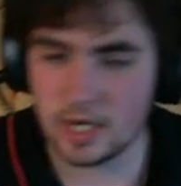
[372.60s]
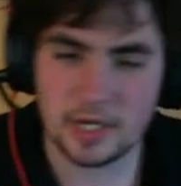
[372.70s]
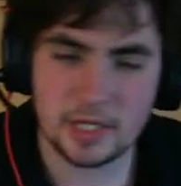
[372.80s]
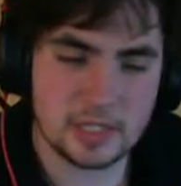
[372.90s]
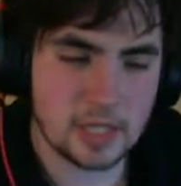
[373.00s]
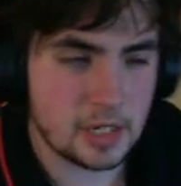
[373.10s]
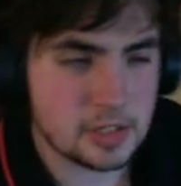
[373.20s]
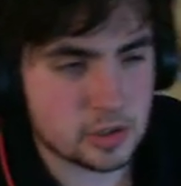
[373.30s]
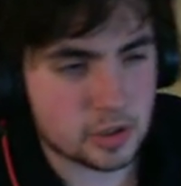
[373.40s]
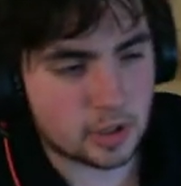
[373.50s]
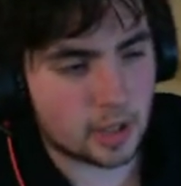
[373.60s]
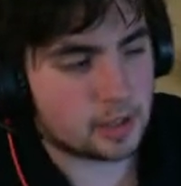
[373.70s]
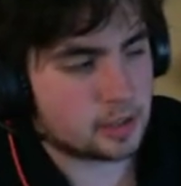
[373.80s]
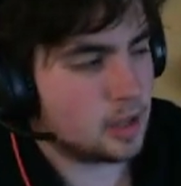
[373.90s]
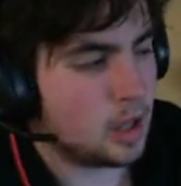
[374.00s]
These guys are
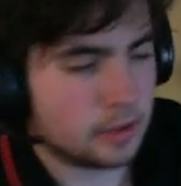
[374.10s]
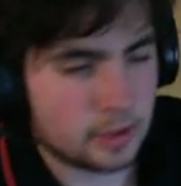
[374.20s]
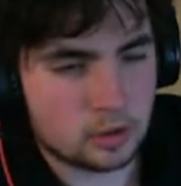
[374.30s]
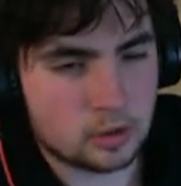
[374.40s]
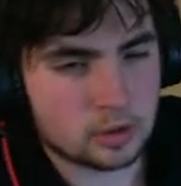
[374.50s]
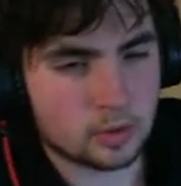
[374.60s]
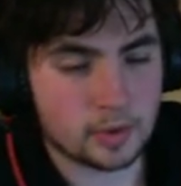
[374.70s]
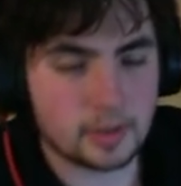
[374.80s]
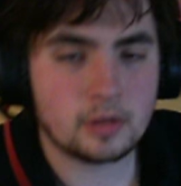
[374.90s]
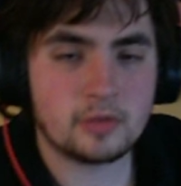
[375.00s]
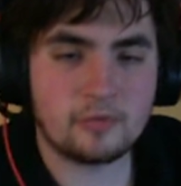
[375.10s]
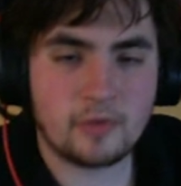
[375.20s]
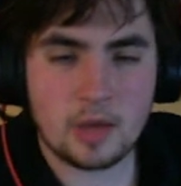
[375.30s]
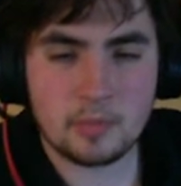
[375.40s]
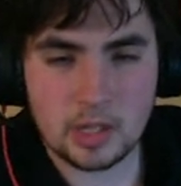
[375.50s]
like a little annoyed. They're the
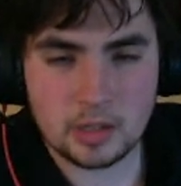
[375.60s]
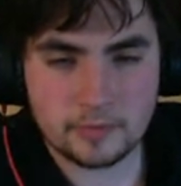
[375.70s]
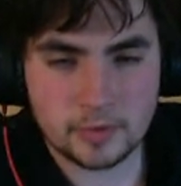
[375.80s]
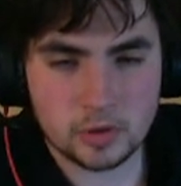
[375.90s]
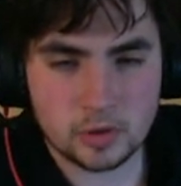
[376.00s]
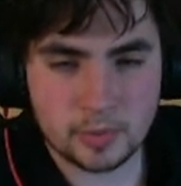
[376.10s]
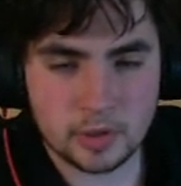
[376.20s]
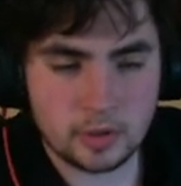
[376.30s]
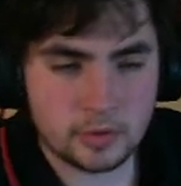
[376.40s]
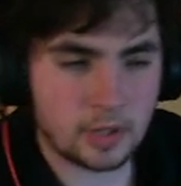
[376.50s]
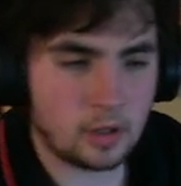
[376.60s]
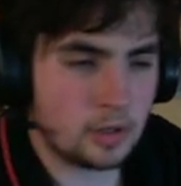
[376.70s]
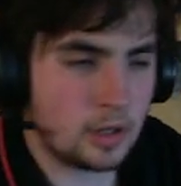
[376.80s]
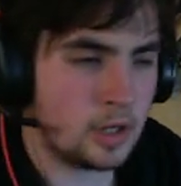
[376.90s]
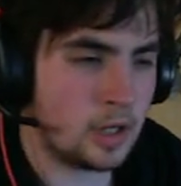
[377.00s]
fat man of the group, you know.
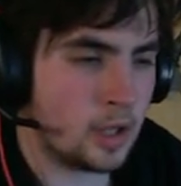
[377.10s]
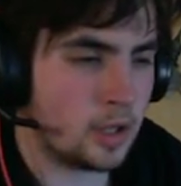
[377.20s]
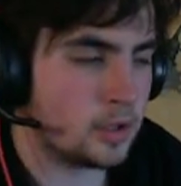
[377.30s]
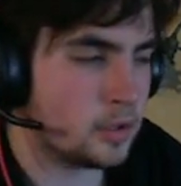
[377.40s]
They're